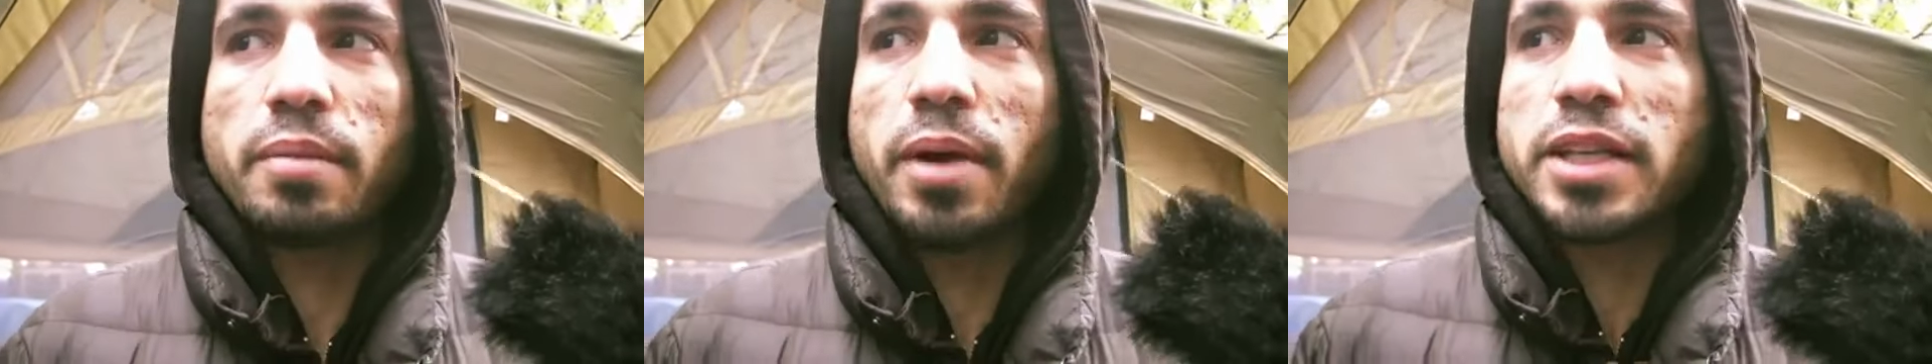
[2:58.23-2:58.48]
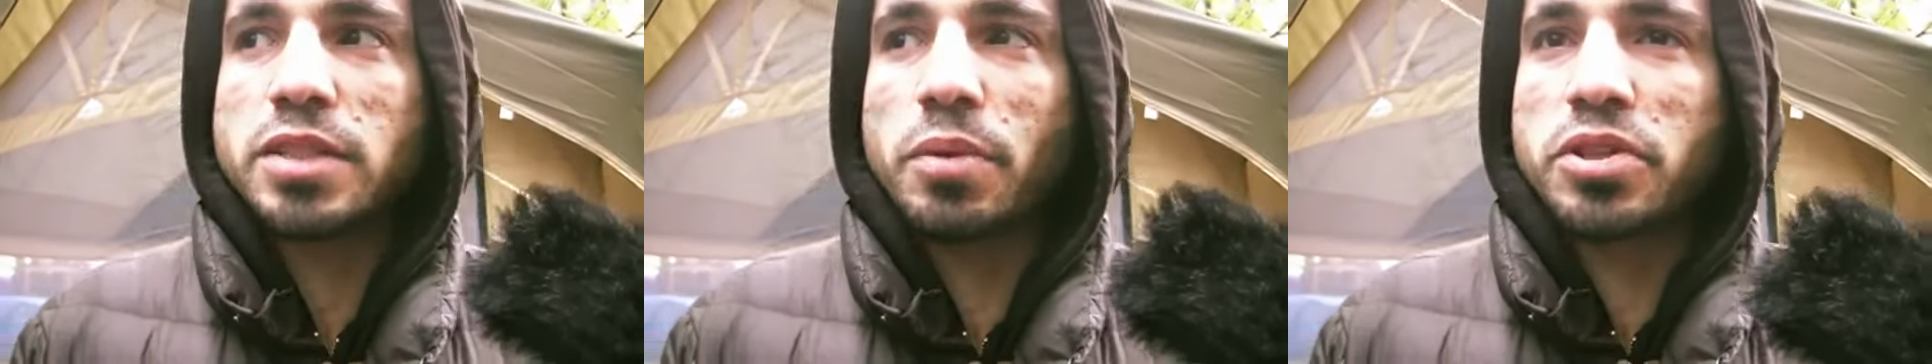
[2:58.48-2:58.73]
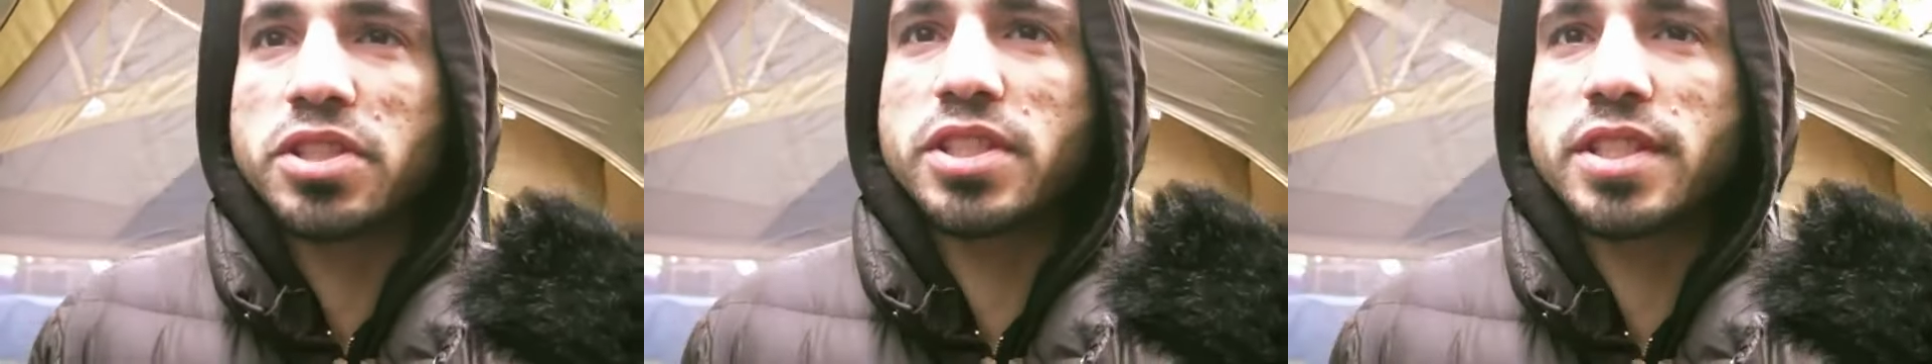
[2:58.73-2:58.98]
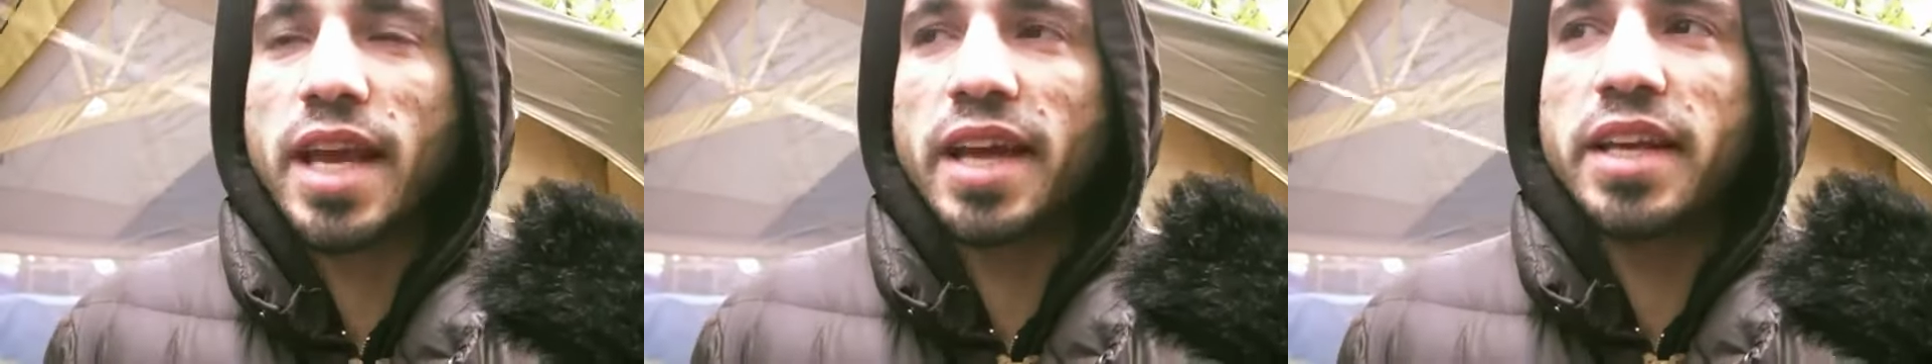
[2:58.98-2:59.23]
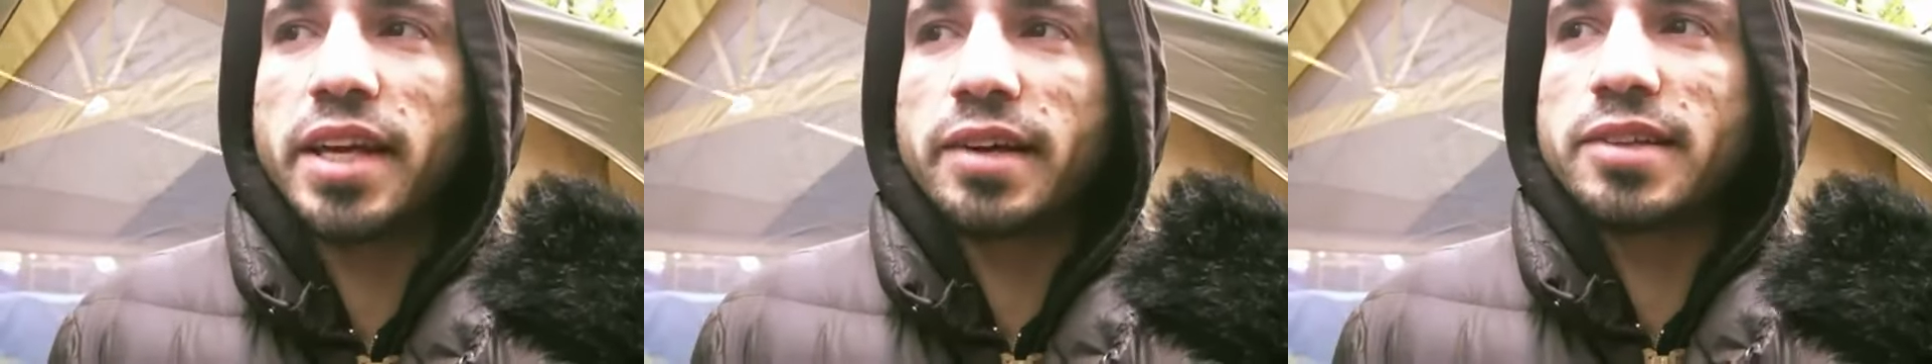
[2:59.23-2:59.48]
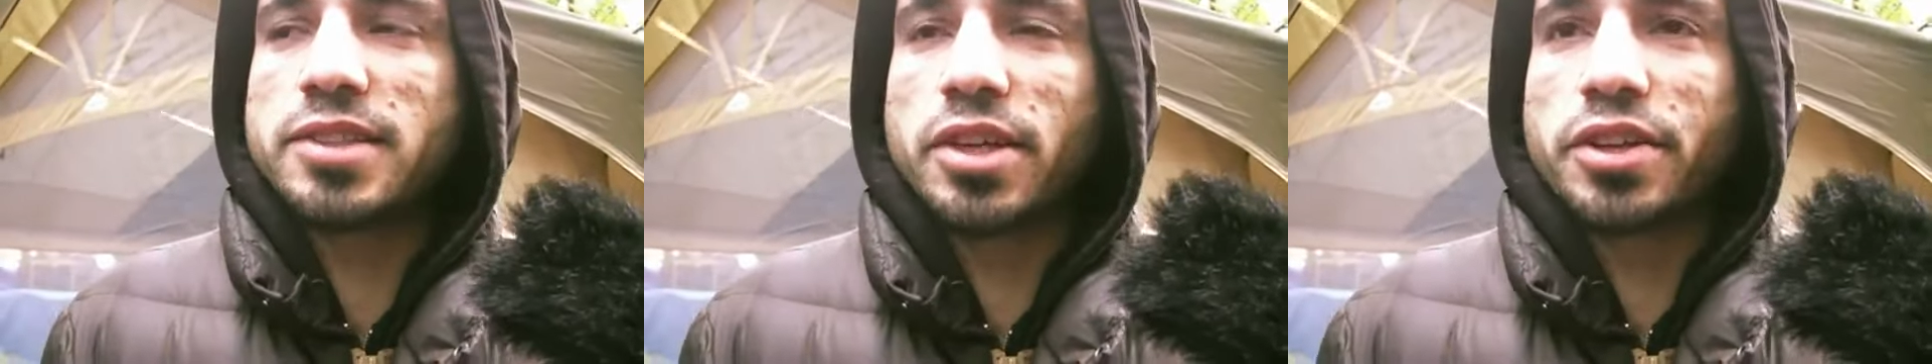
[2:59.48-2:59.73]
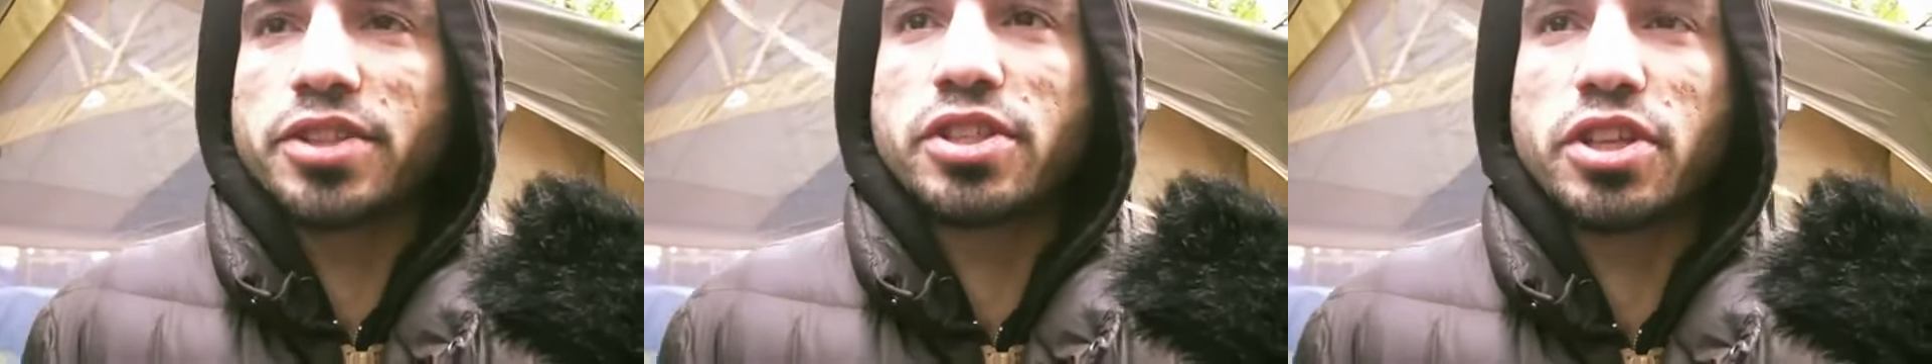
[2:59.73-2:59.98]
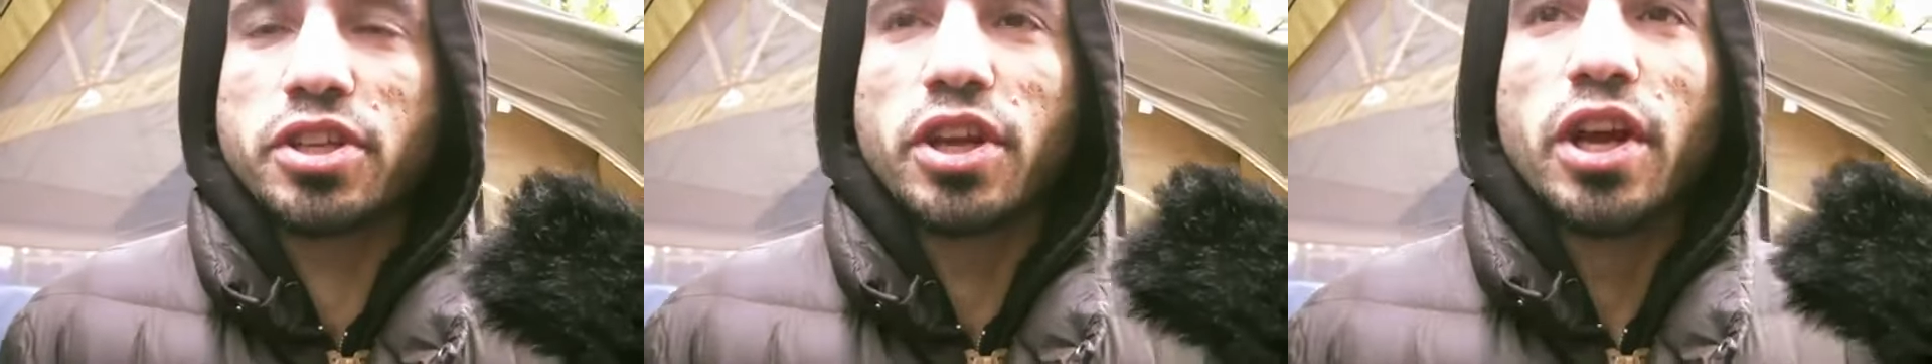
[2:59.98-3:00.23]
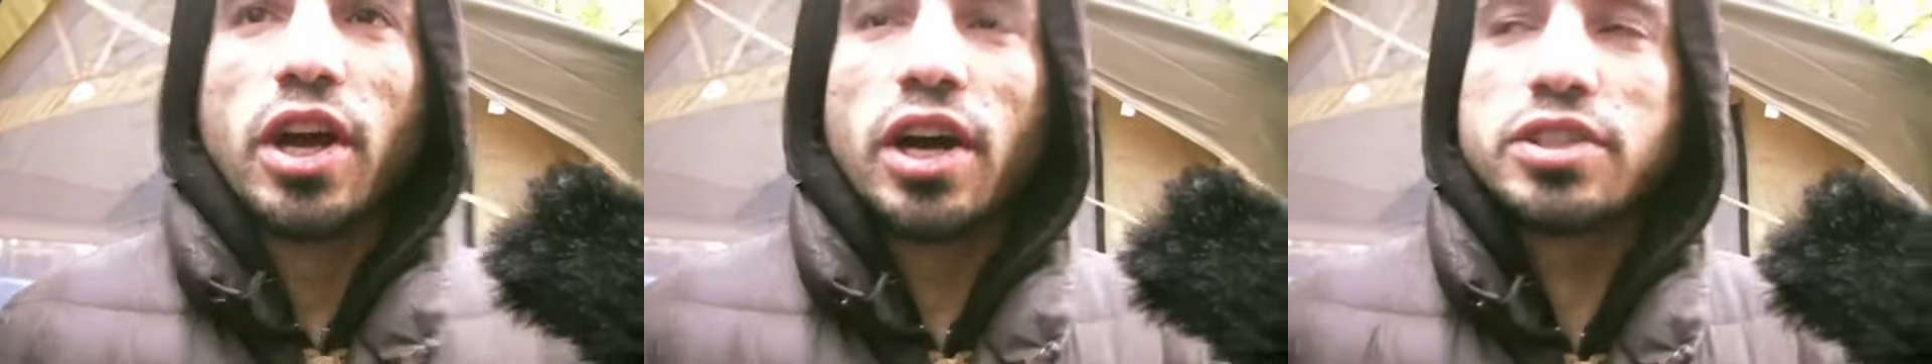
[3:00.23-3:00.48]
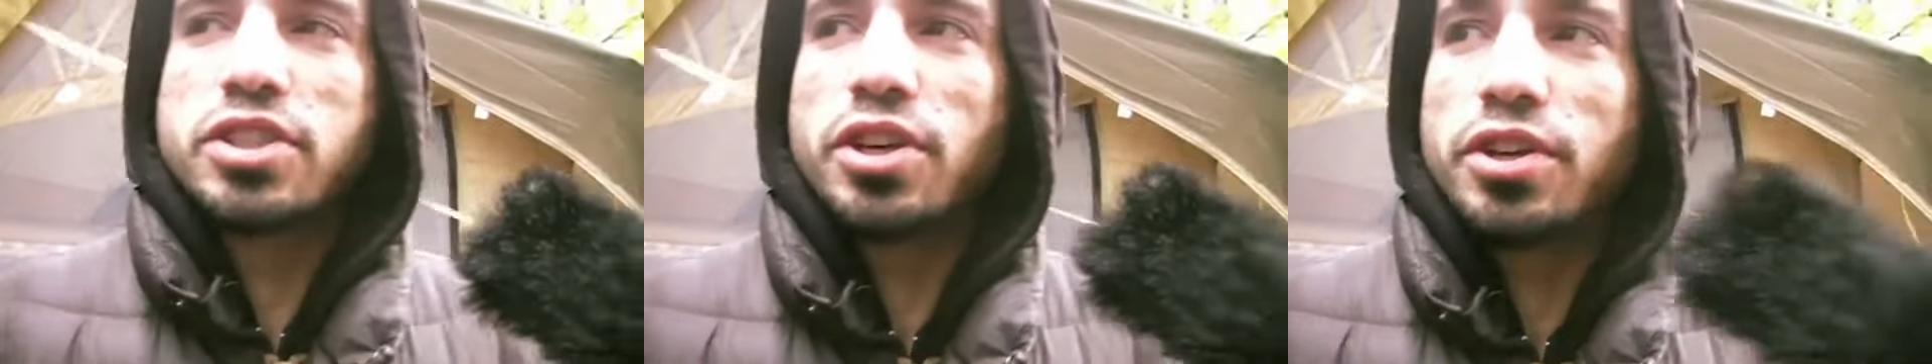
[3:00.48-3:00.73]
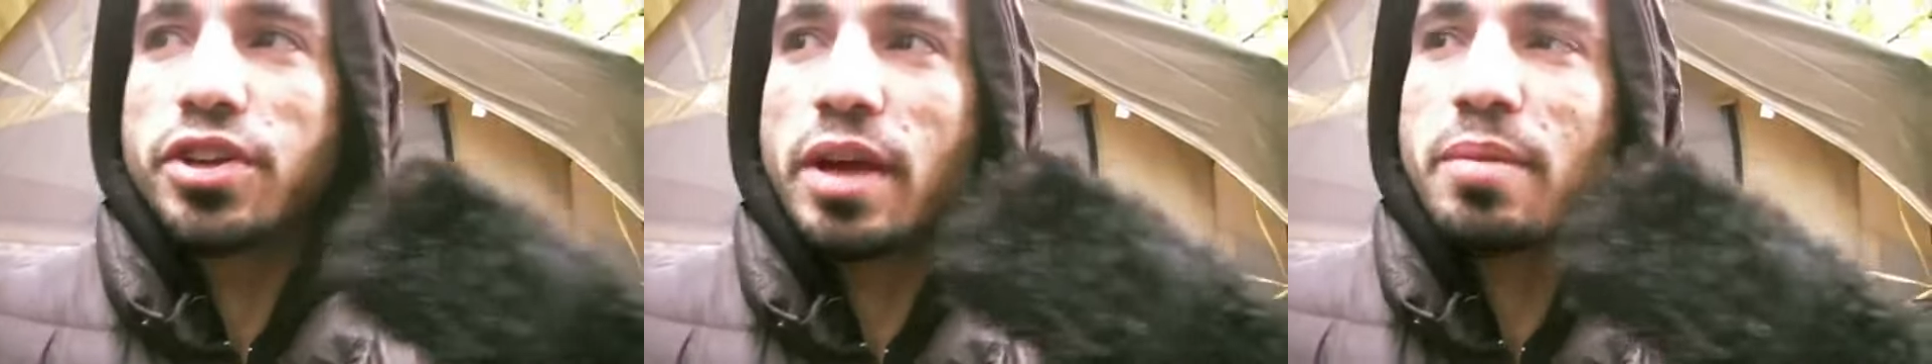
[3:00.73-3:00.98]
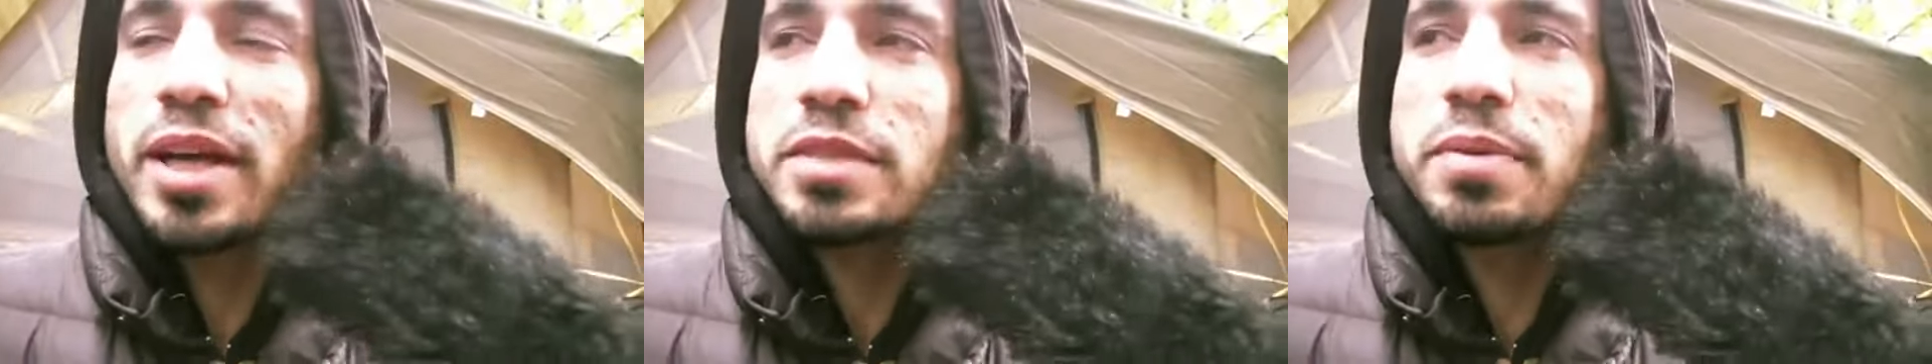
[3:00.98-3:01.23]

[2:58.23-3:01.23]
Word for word: am I supposed to stand here until the until am I